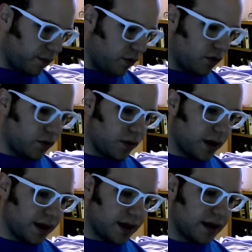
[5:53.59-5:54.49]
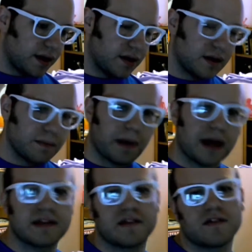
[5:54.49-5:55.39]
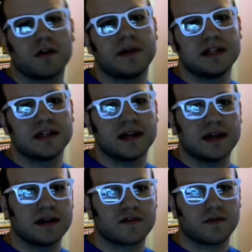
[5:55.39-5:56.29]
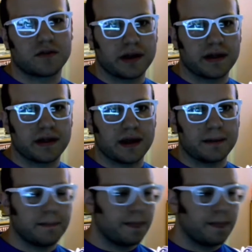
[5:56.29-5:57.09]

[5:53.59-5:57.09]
who bought this RPG, Sword Art Online,